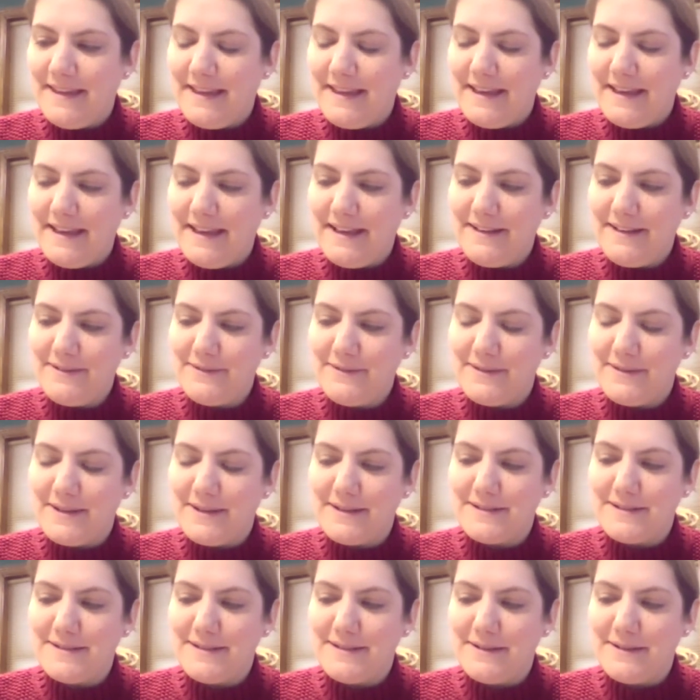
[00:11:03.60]
I don't
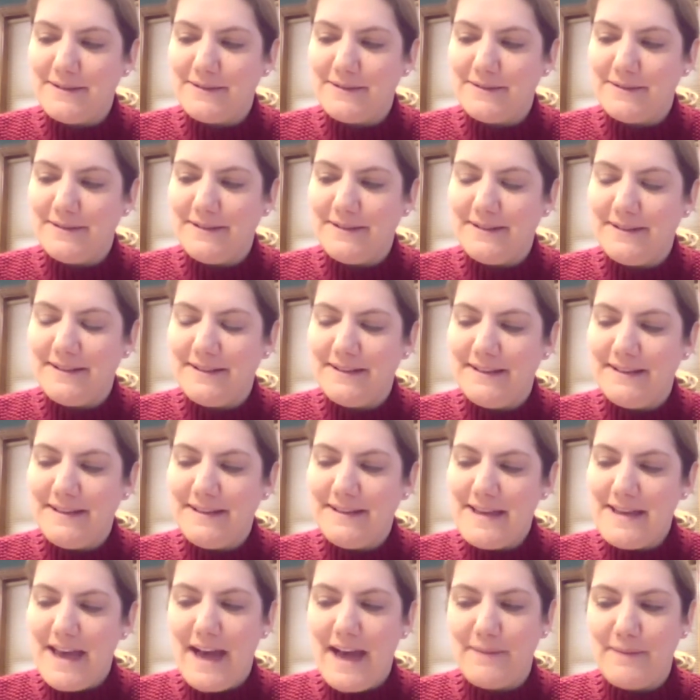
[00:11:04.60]
think so.
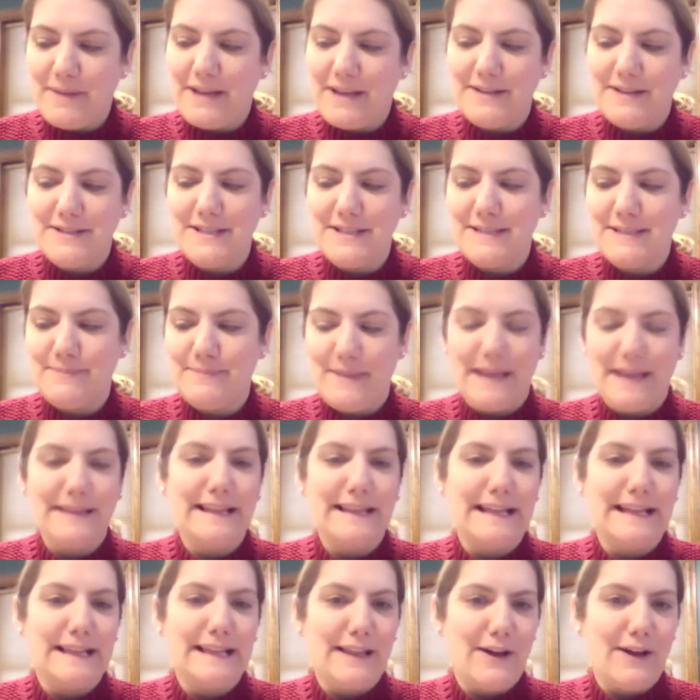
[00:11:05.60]
I mean, it's just
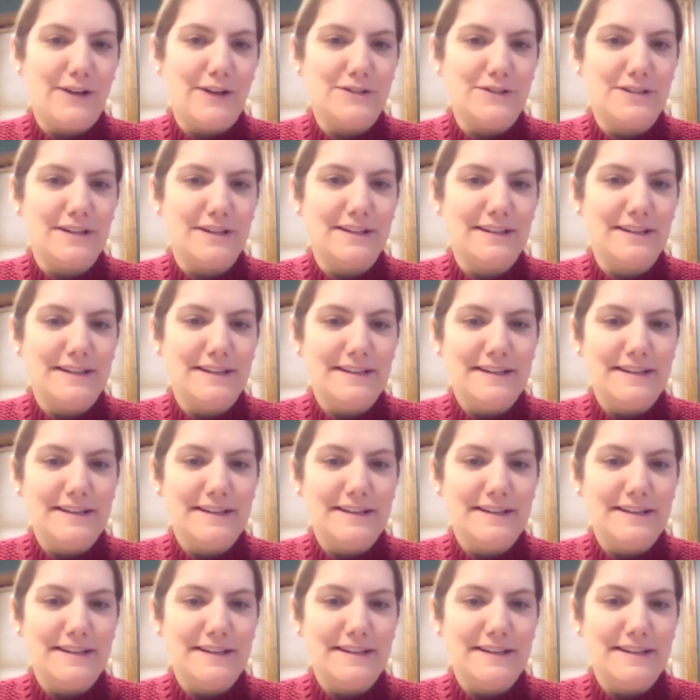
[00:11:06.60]
mainly logic,